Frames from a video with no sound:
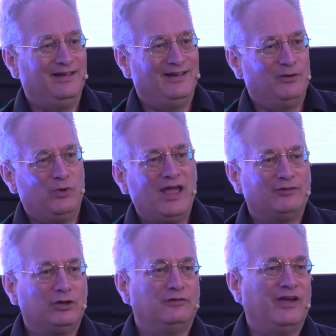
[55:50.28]
We have a
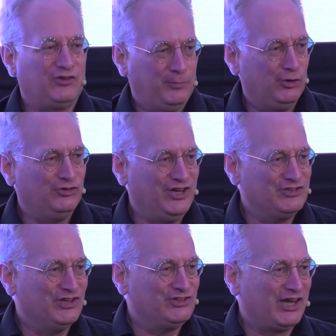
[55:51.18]
lot of expertise
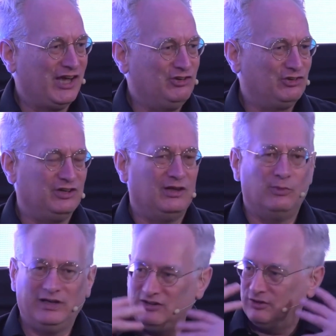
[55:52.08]
in education, and
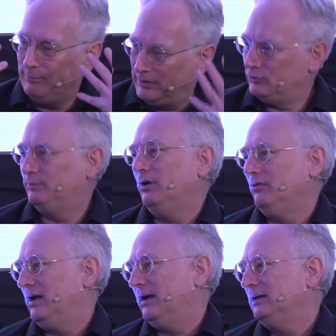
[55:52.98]
we need to build upon
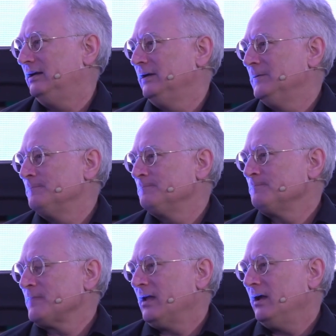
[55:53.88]

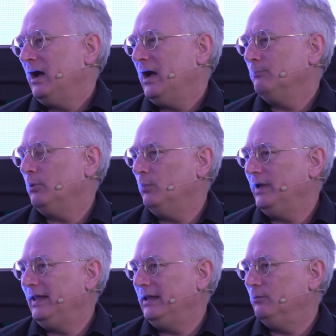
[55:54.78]
that. But
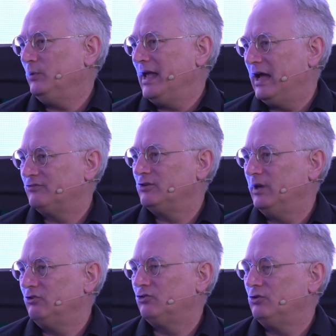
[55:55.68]
we have to
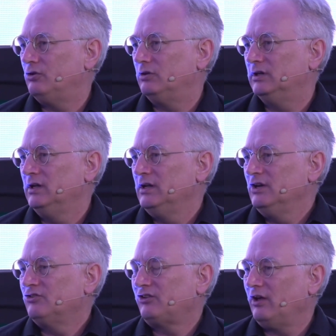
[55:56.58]
make sure.
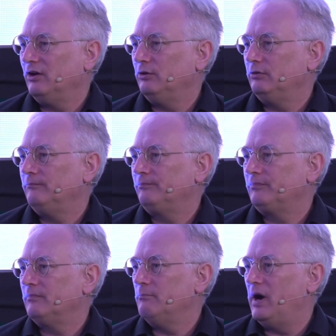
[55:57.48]
So
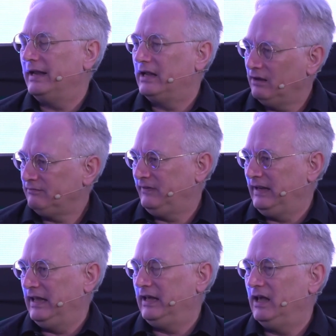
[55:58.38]
my gut
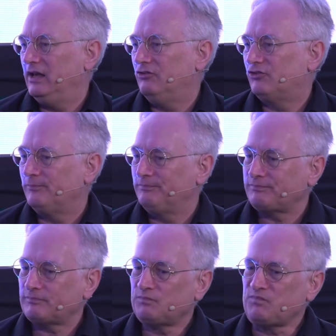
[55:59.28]
feeling is,
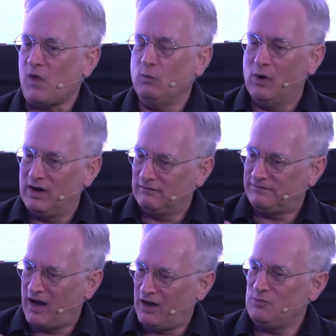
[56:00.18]
while
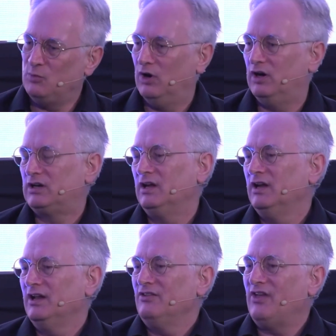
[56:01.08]
for homework,
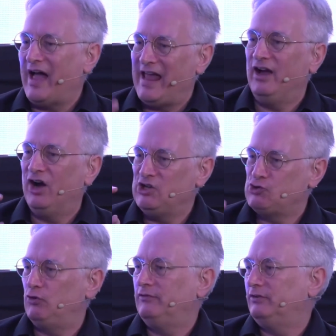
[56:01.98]
the
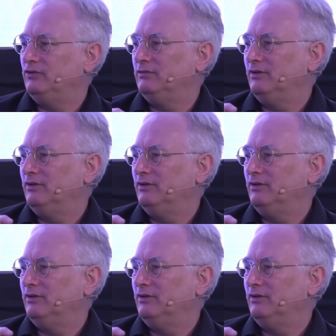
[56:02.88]
AI-driven